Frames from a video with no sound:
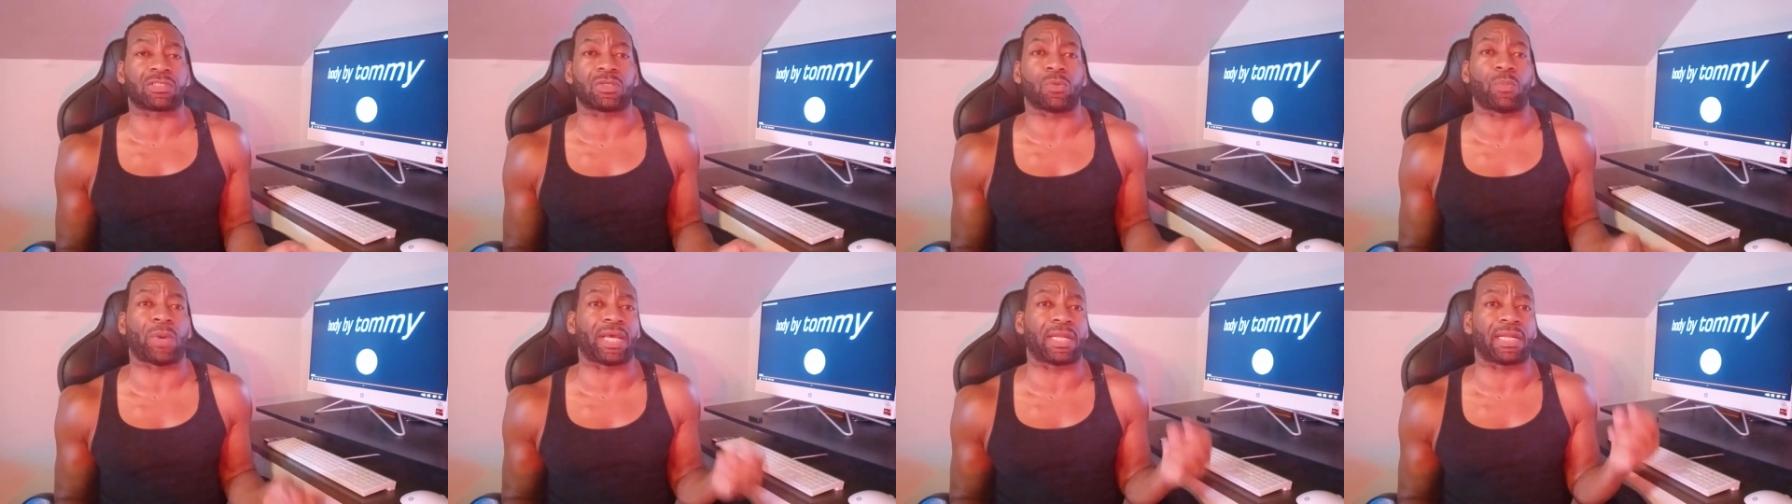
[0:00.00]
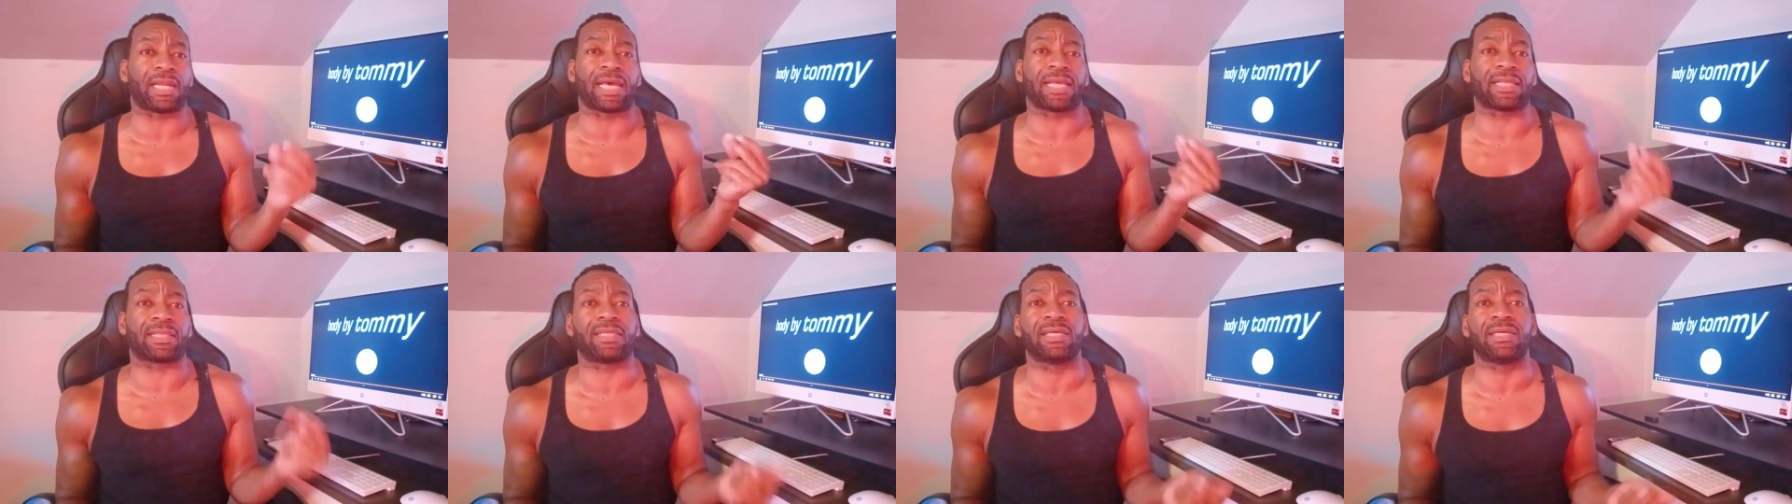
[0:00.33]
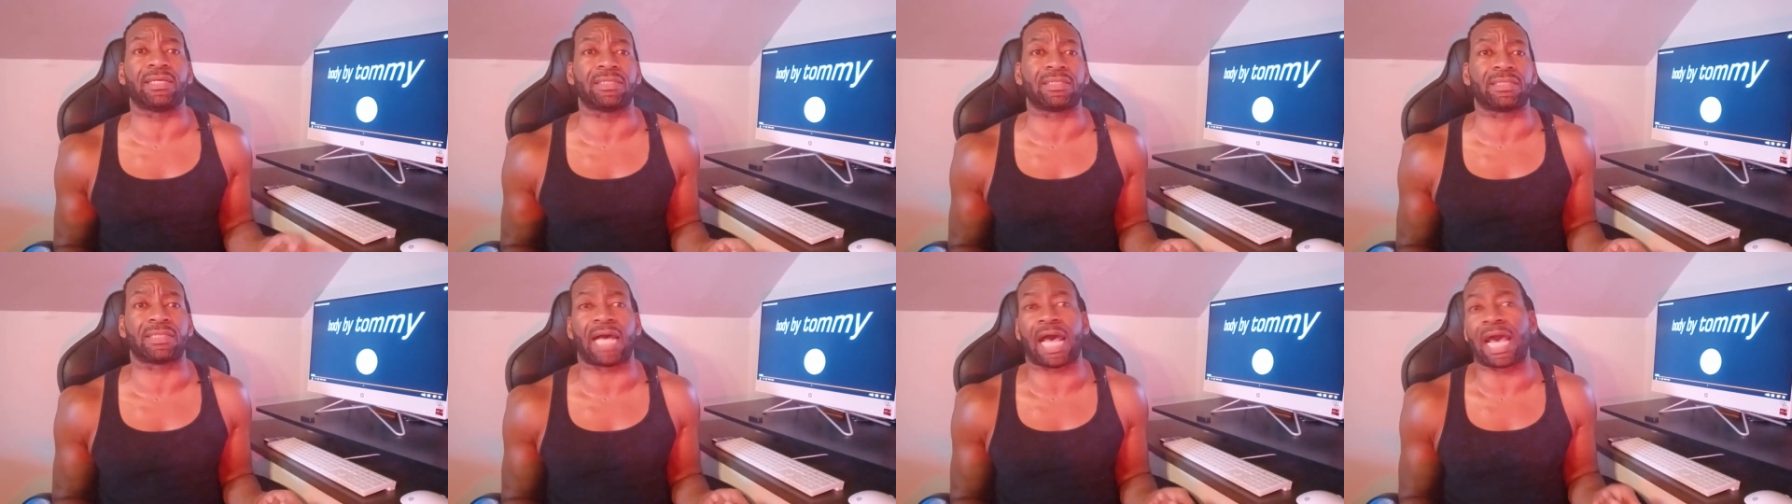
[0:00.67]
the weight like
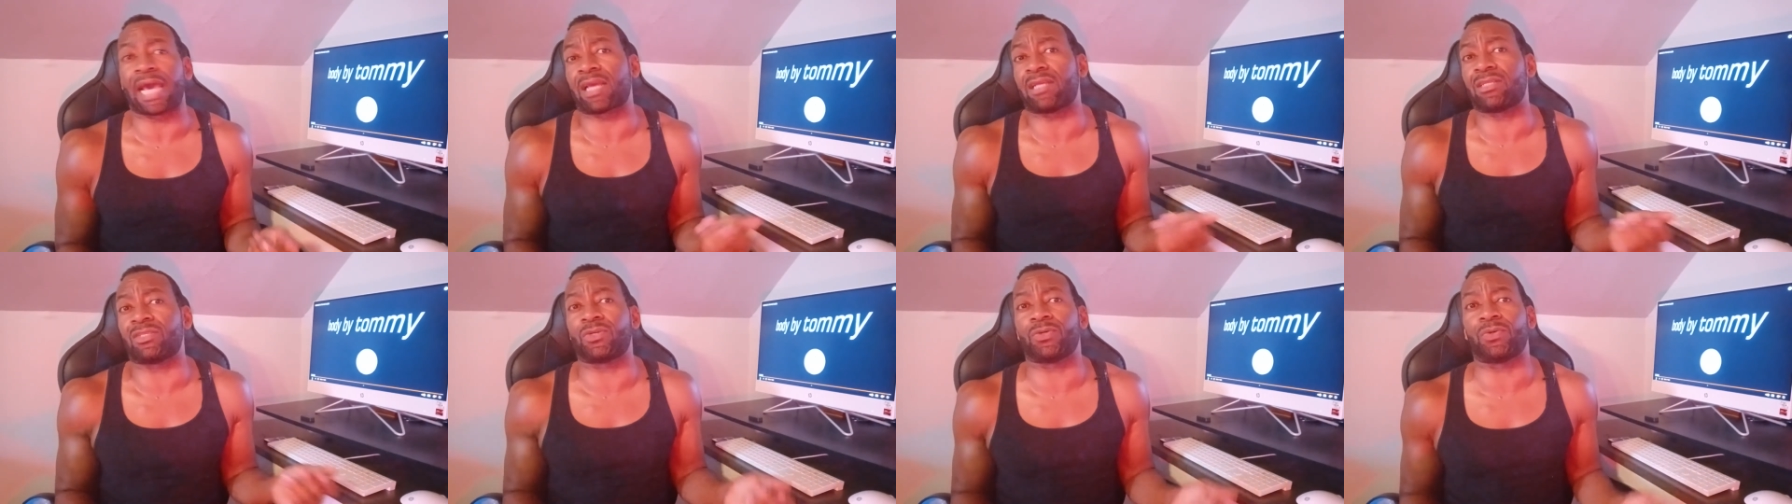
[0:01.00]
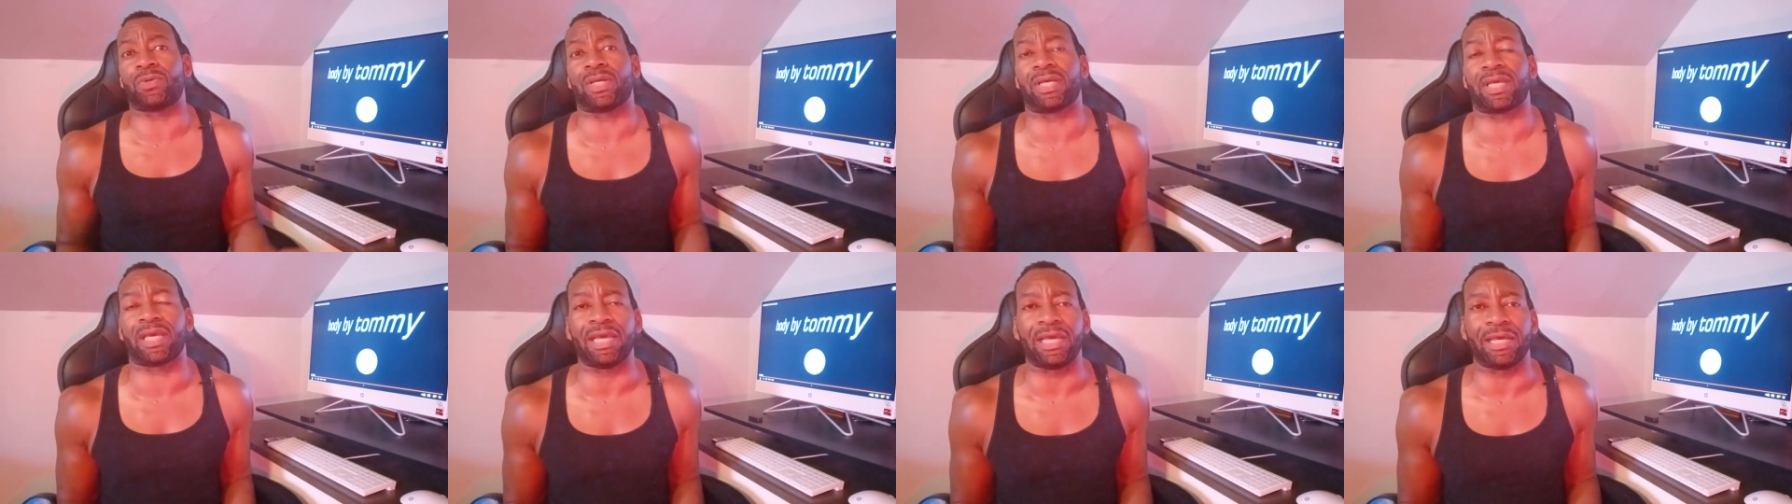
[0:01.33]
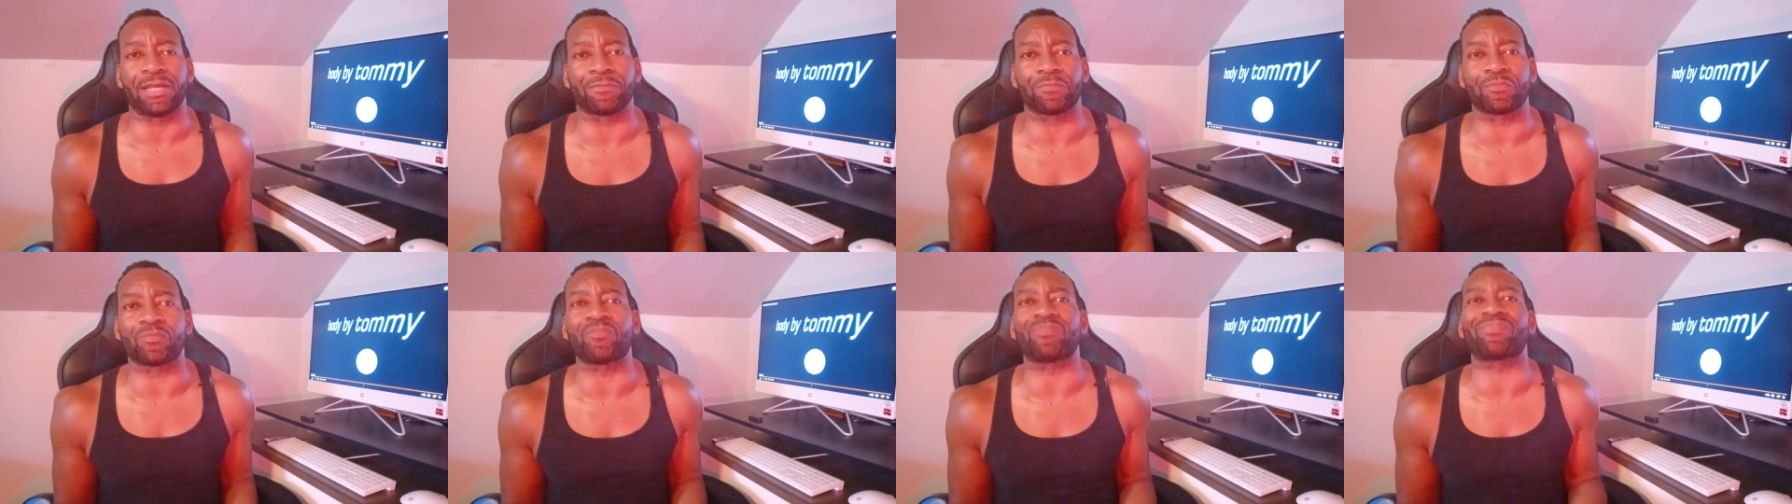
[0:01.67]
this. I can do it
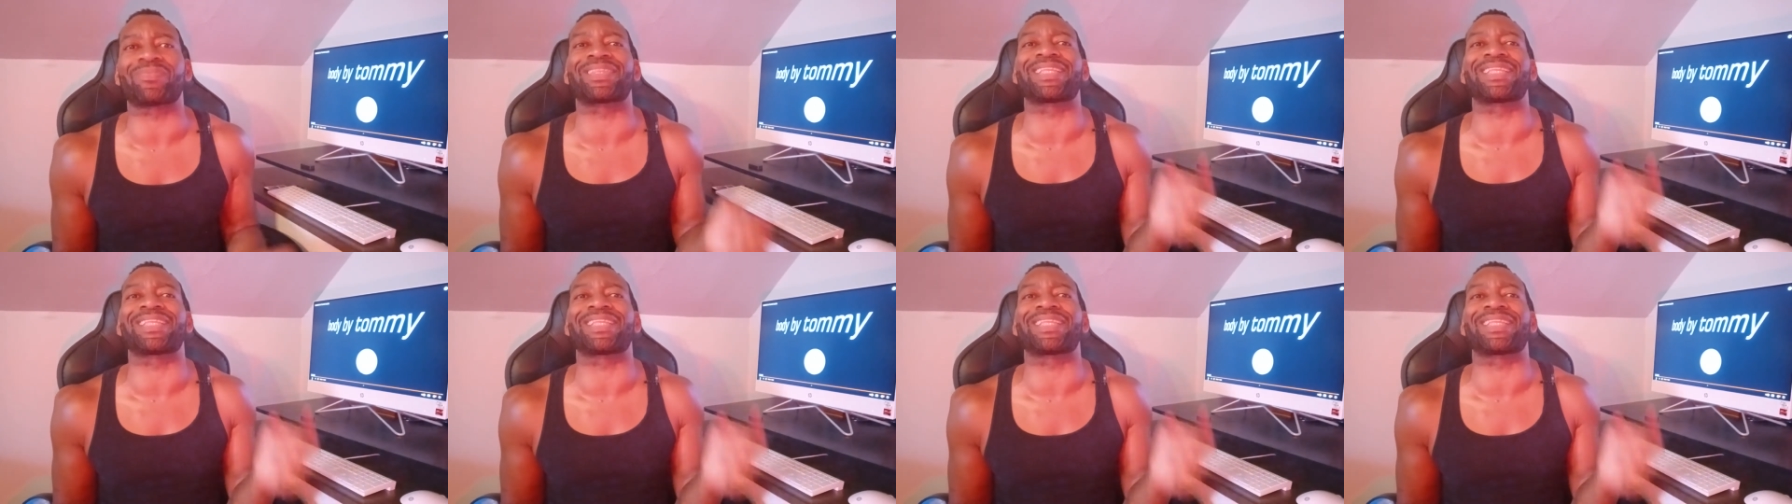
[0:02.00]
again.